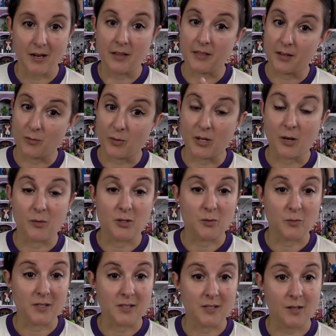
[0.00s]
I think we know which
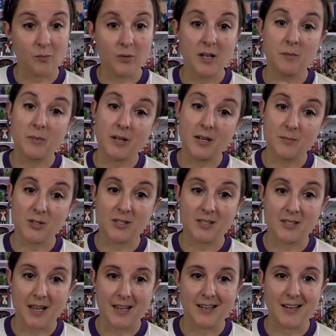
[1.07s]
one's going to win, but I'm just
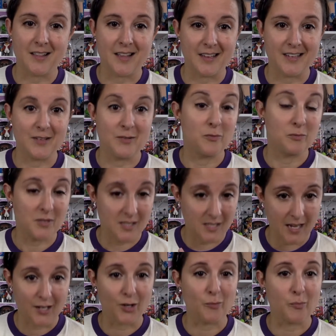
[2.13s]
saying I'll let you
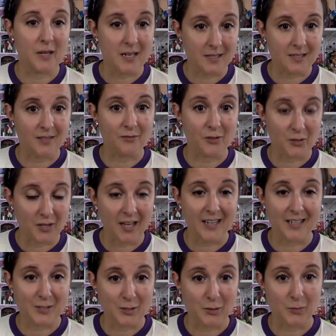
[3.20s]
say your piece if you'd
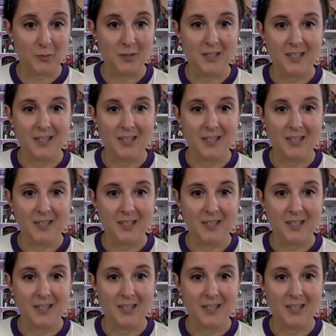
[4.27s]
like to.